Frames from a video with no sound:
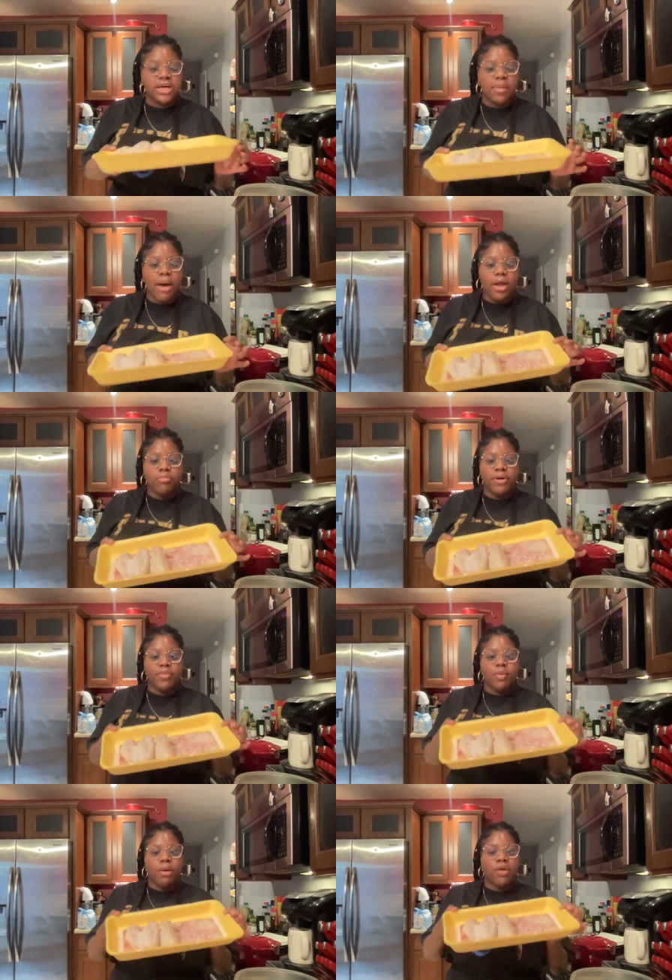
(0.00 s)
up, how to break
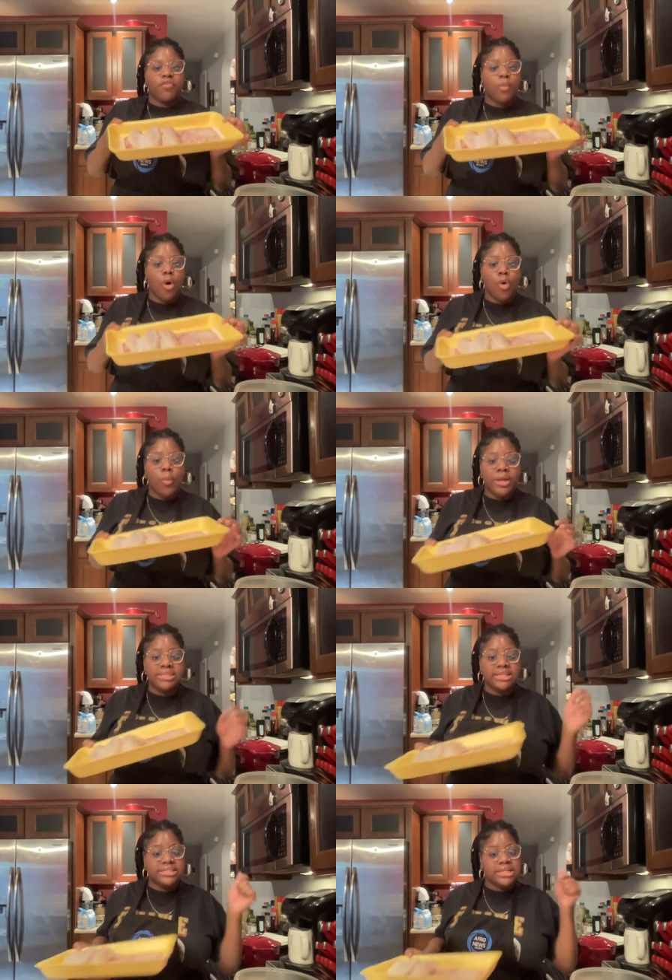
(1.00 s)
them apart from whole
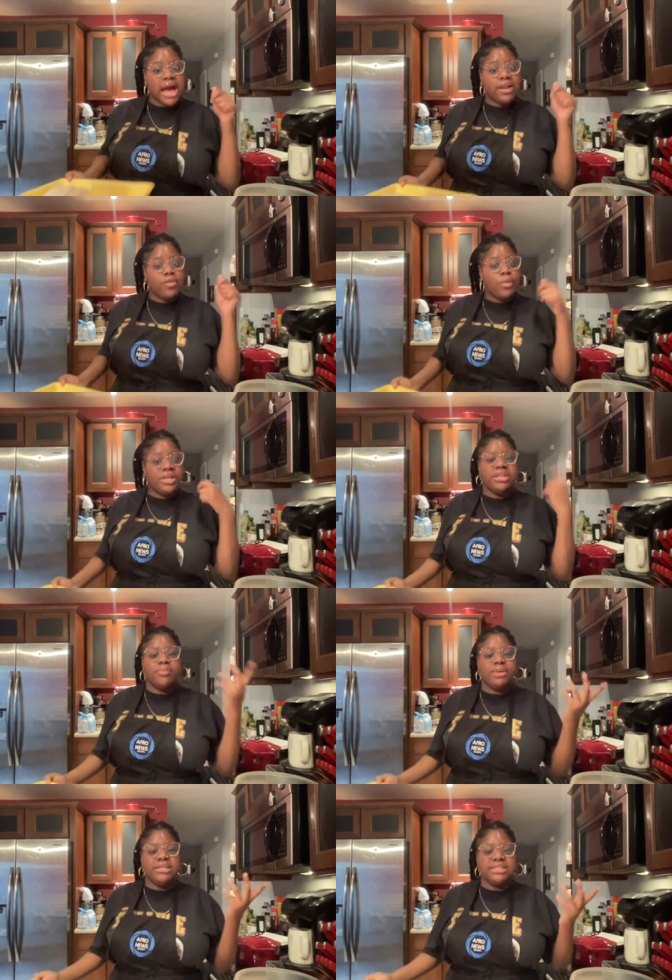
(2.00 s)
wings into kind of the wingding
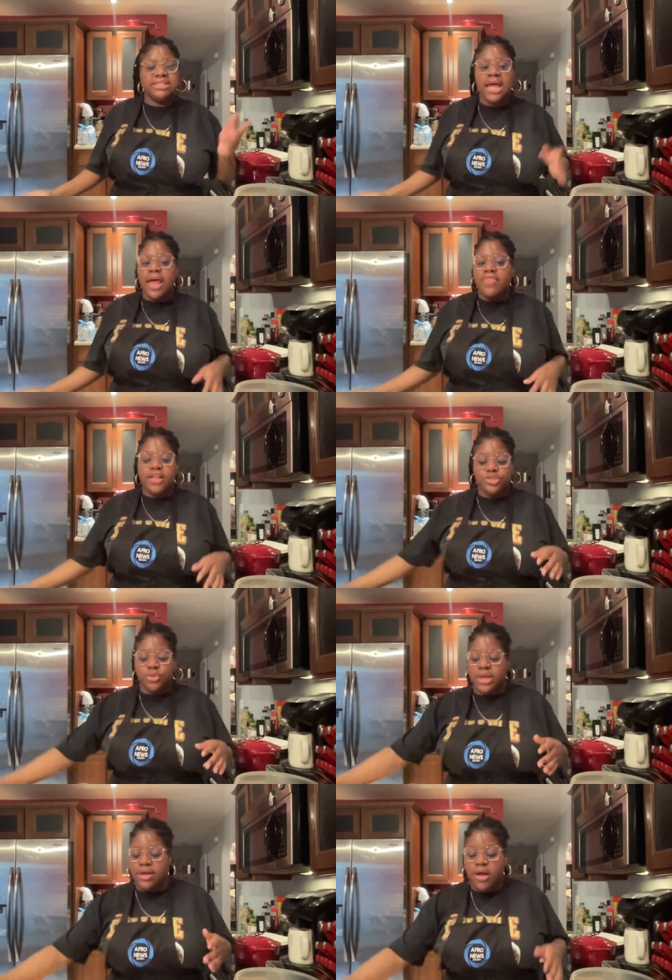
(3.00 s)
pieces that you
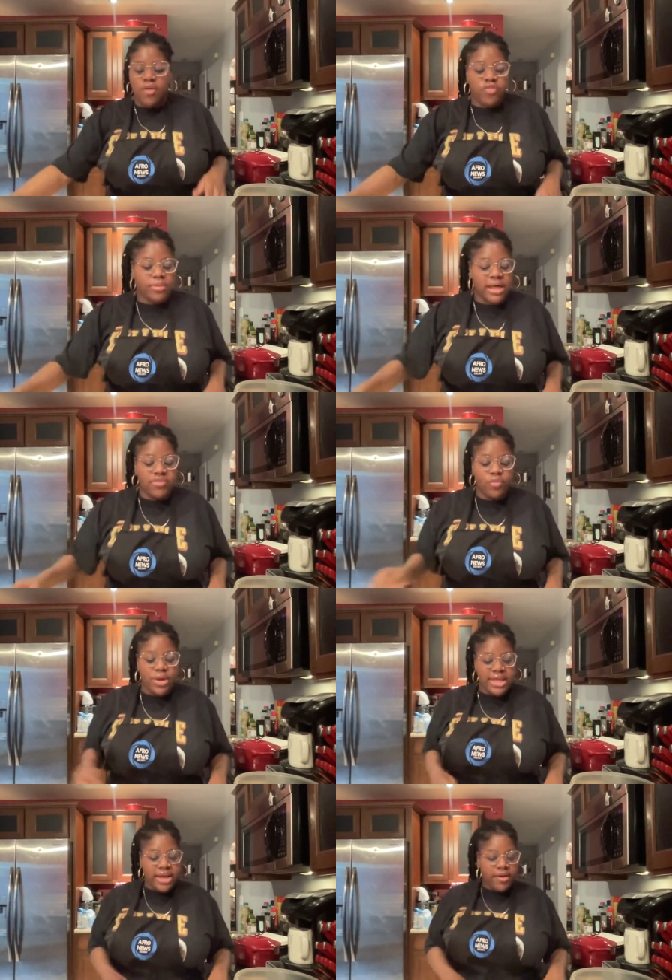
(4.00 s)
get from a lot of
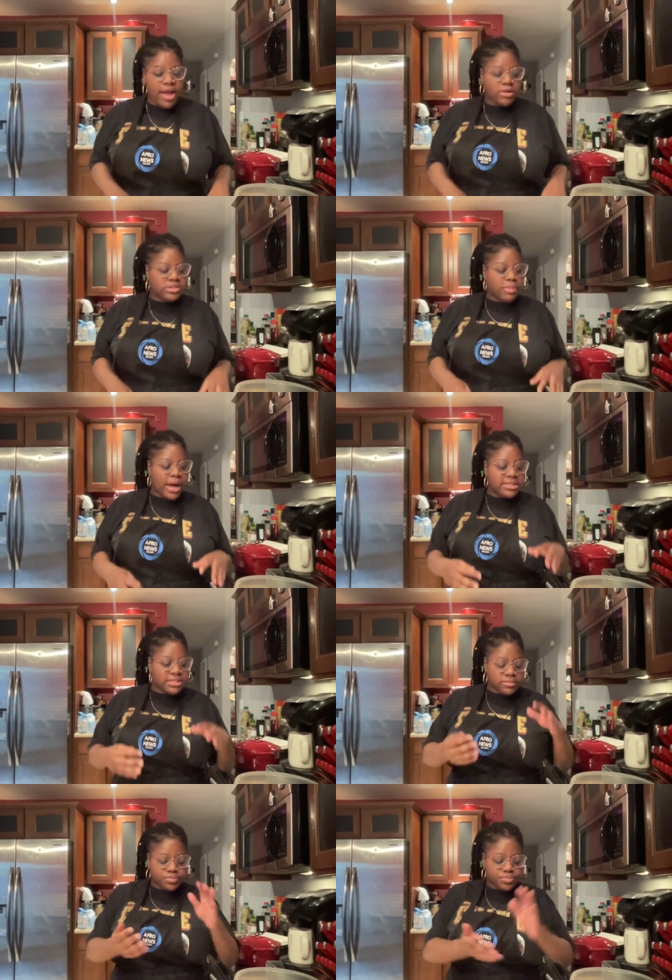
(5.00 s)
wing carryout
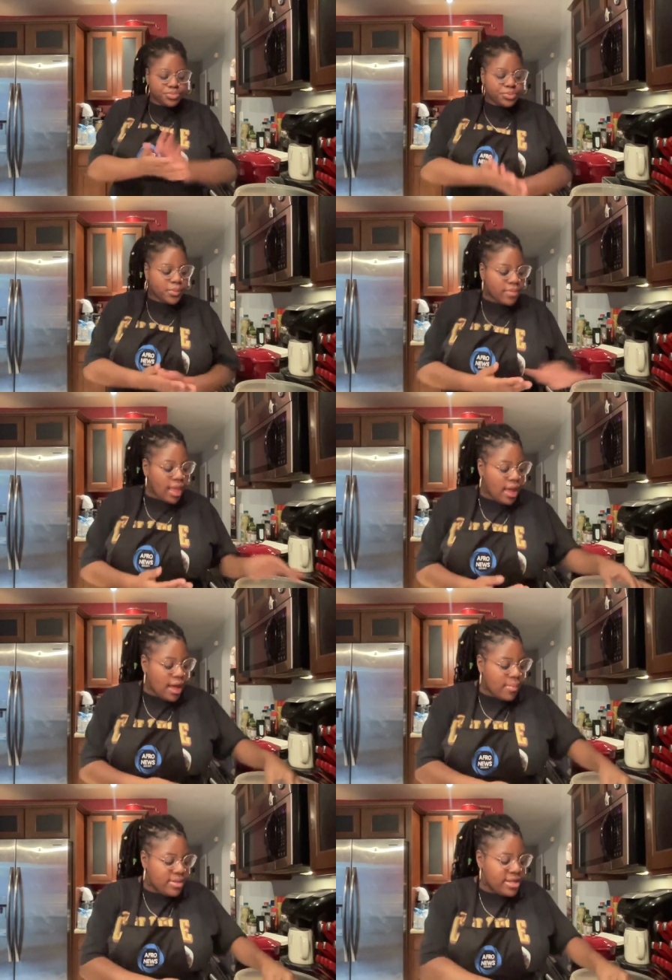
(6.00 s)
spots.
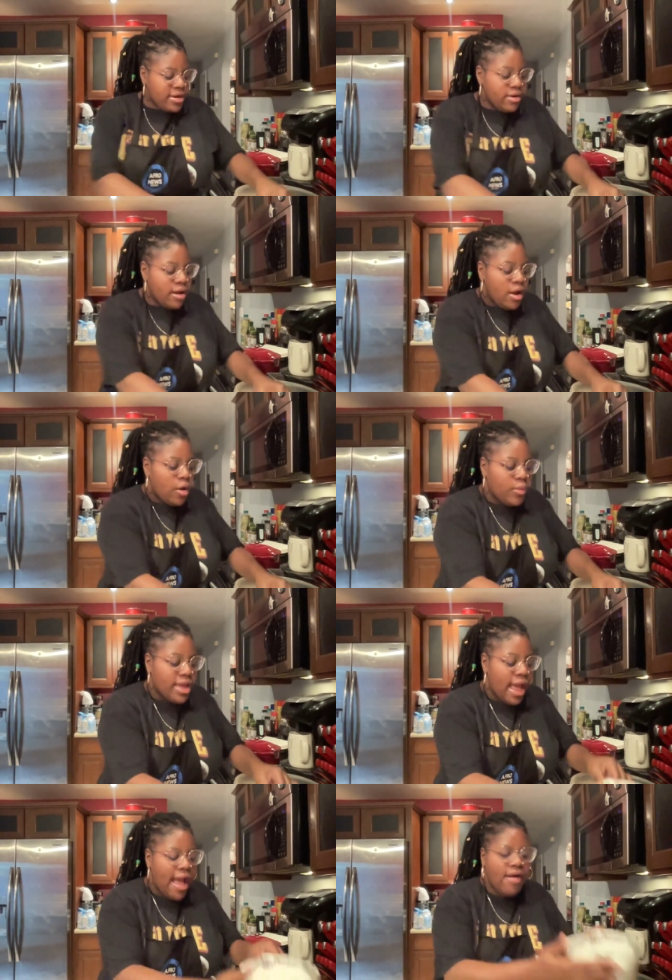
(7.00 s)
Here we
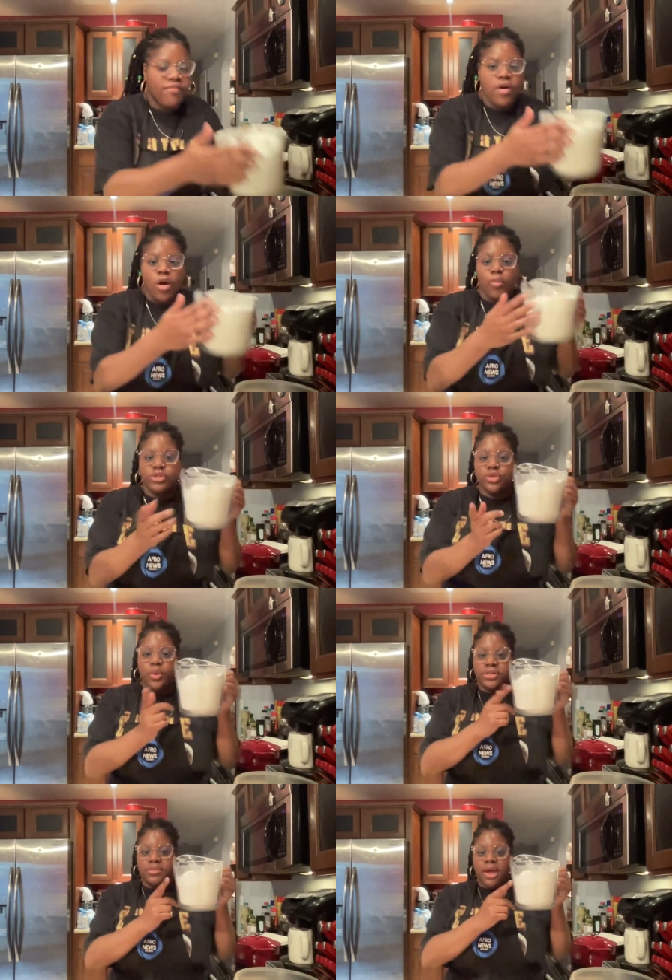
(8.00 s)
have what's
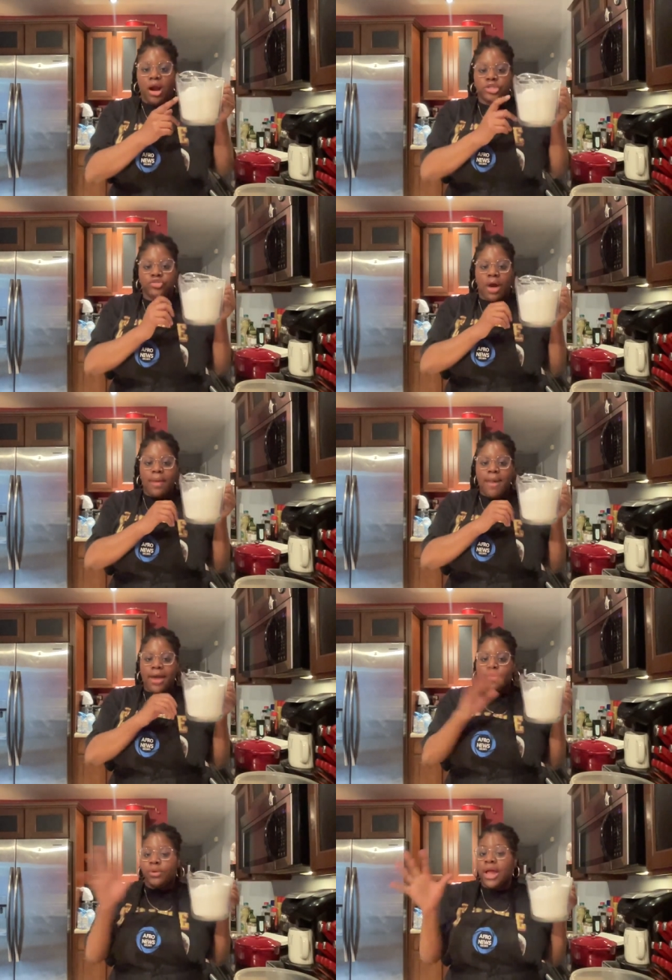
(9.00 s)
going to be our dry
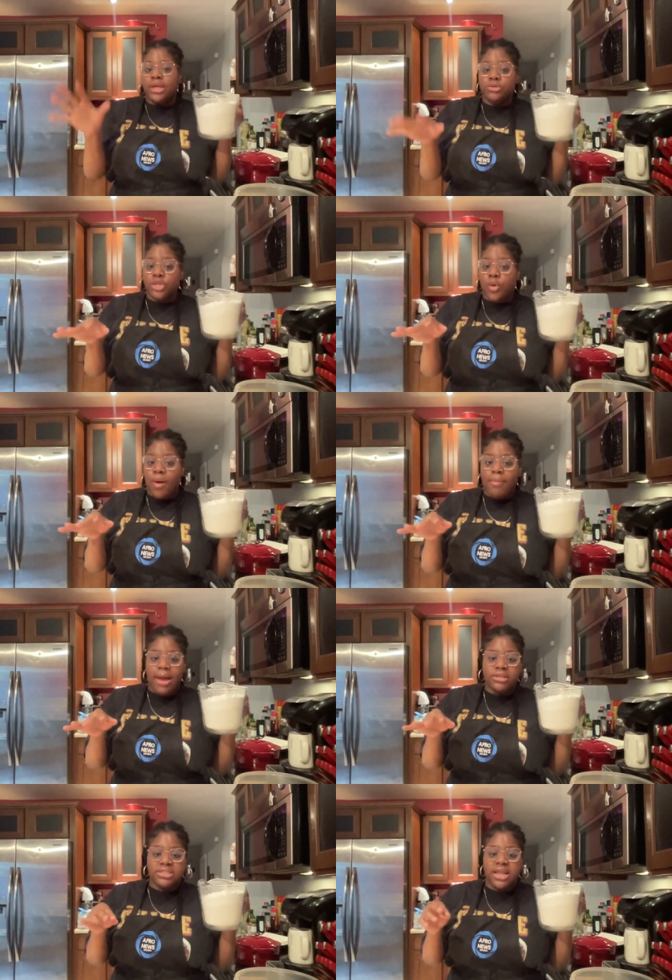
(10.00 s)
batter. We're not using a wet
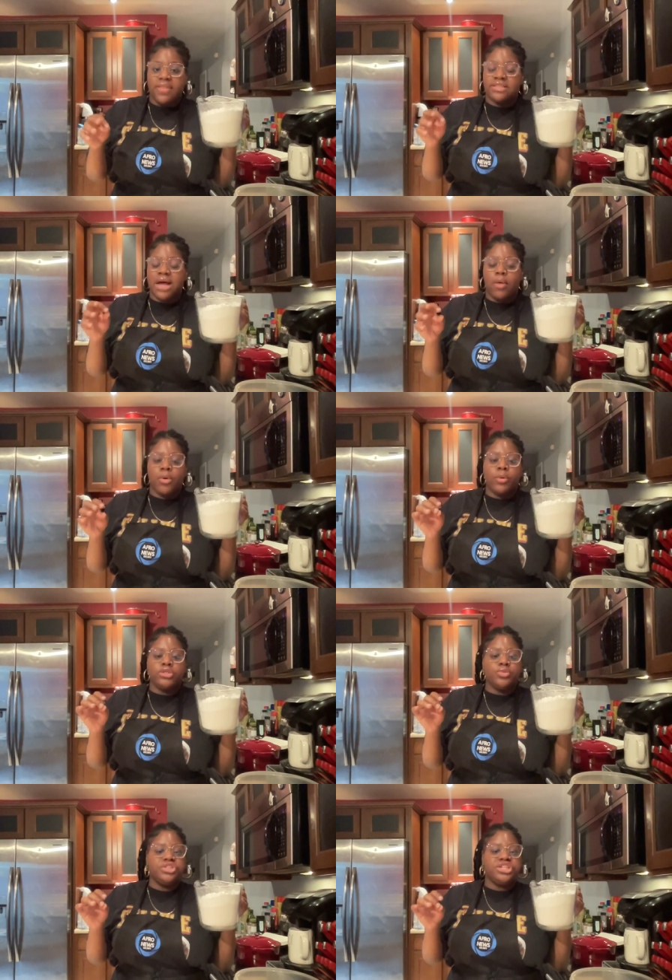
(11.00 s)
batter today. That's how we're going
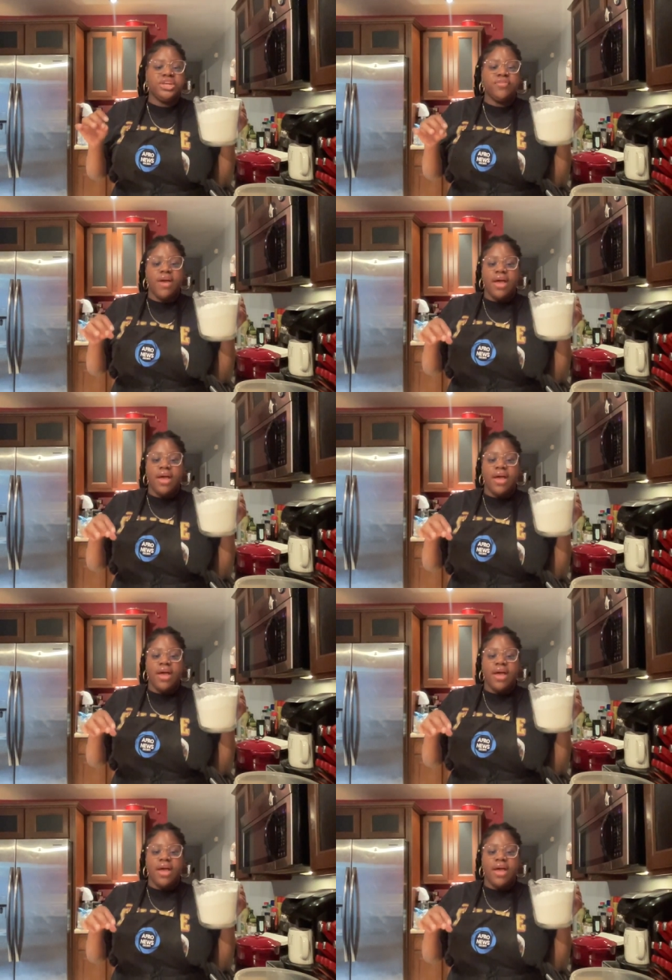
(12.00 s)
to achieve